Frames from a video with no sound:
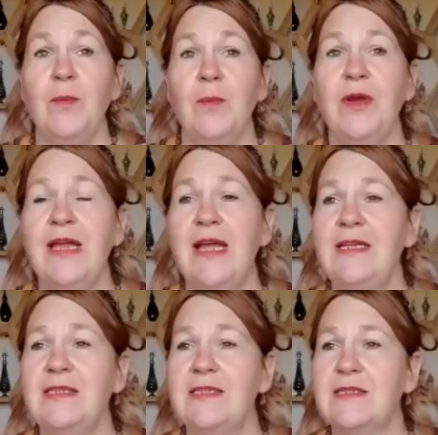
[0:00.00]
But
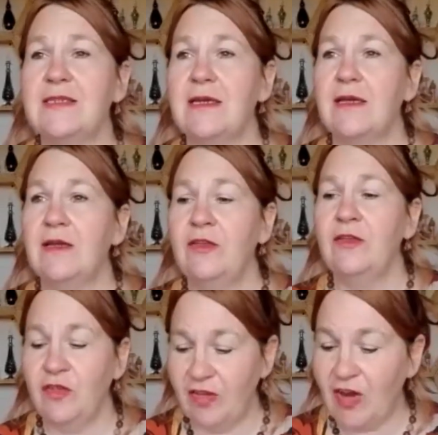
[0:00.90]

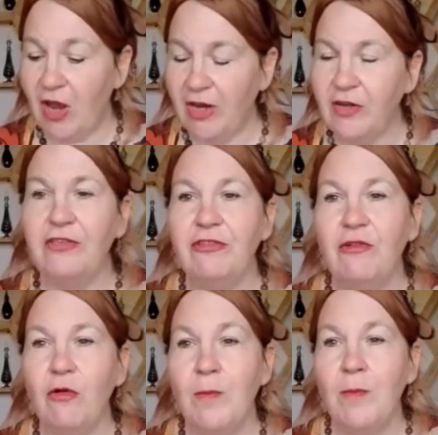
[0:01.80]
it's kind of
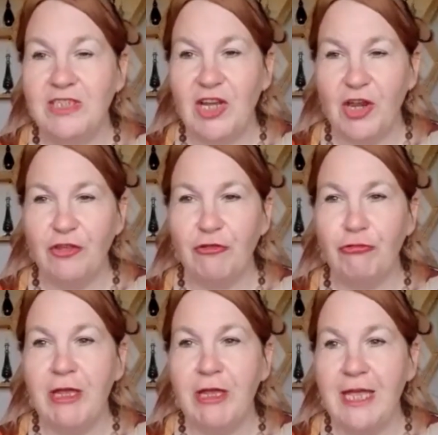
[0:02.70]
almost like
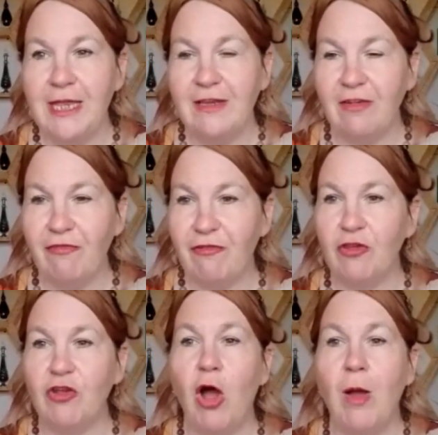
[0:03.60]
three
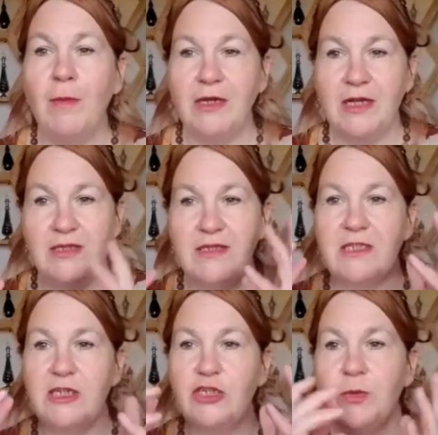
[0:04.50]
different common
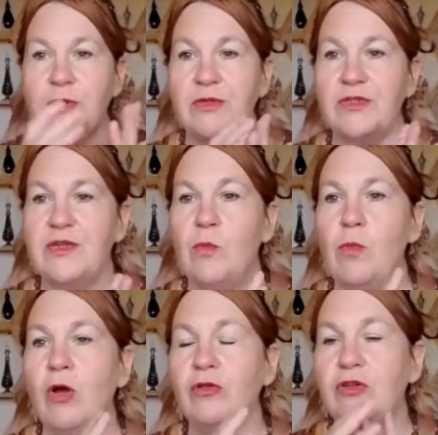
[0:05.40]
constituents in
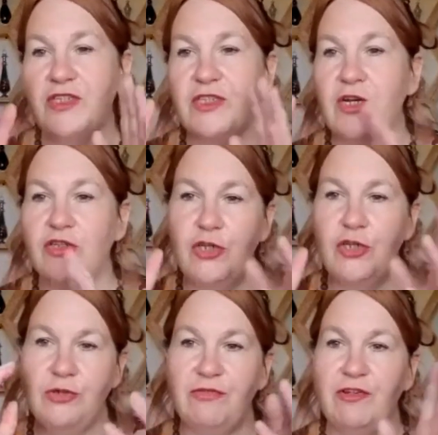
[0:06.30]
one because it's got
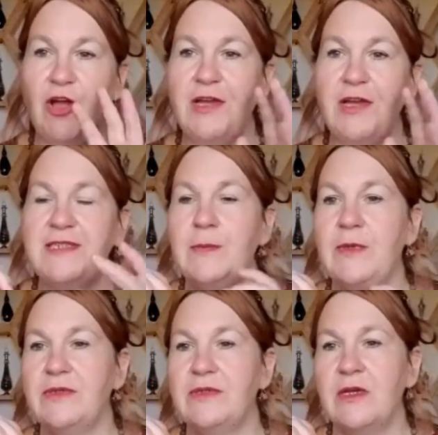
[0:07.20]
two different
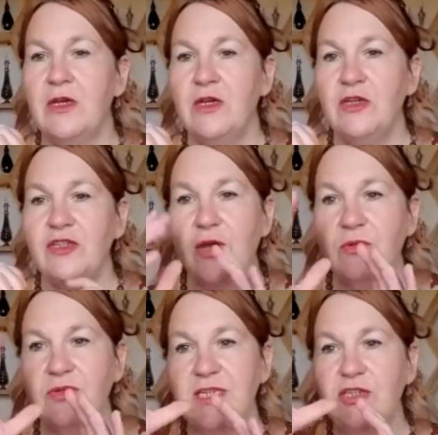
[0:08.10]
isomers.
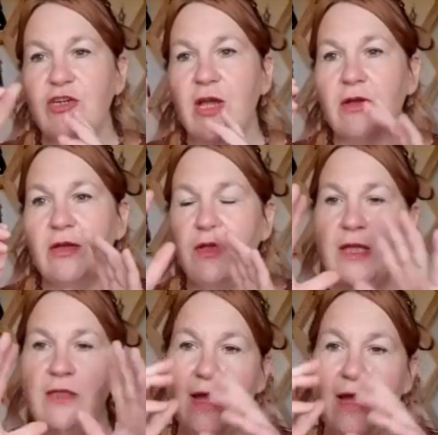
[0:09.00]
So citral can
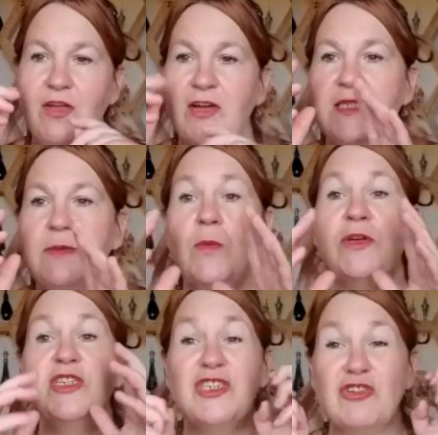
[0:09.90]
either have an isomer
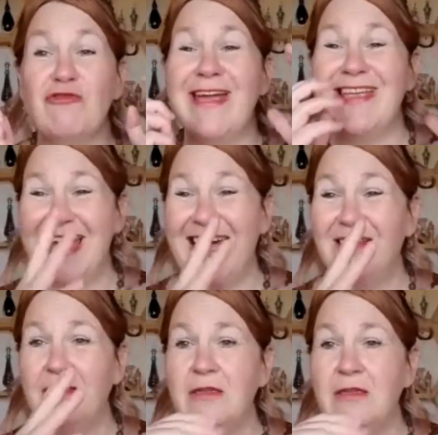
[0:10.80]
which is
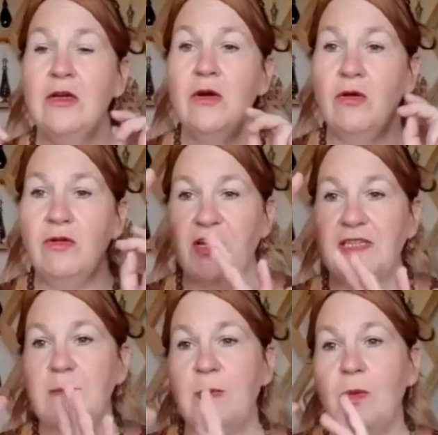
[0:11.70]
geranial or an
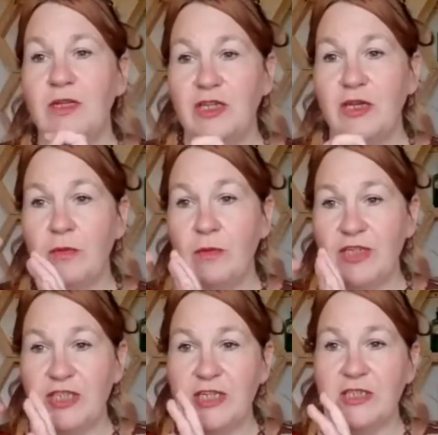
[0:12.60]
isomer
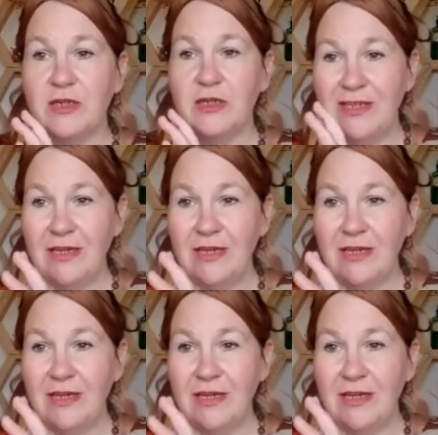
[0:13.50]
which is